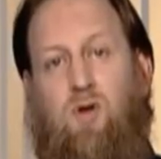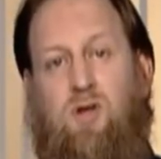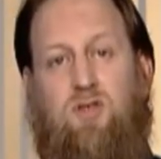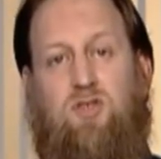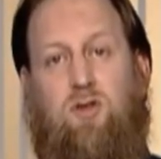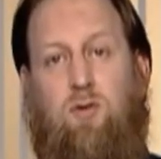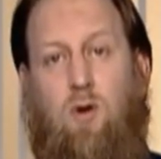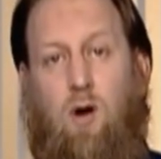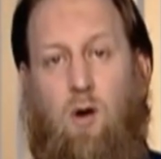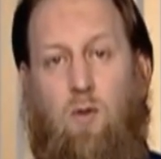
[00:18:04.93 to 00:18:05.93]
Because
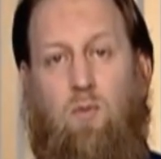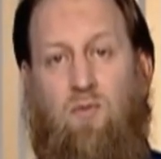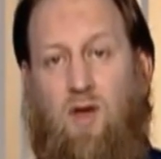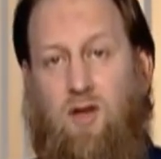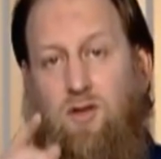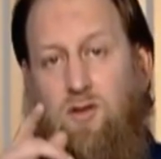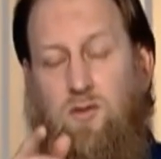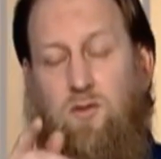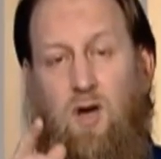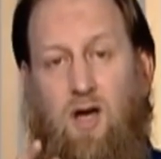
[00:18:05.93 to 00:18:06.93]
you hope that
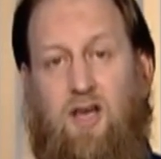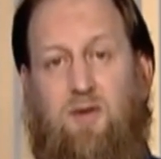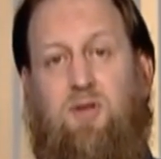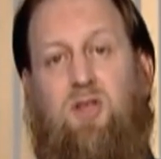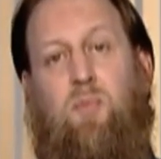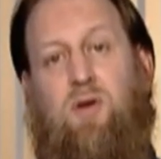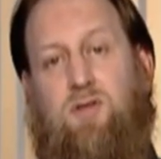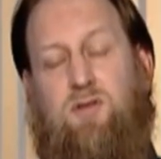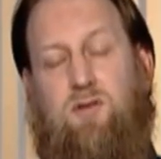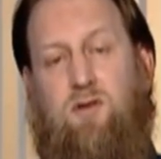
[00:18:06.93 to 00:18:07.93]
you are going to be the
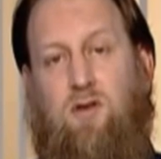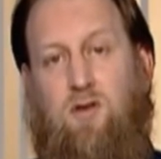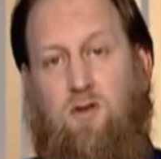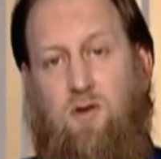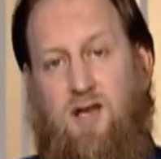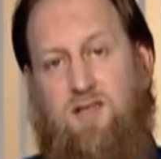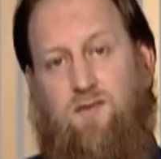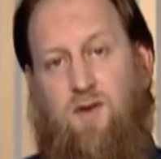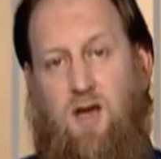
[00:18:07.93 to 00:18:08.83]
person who has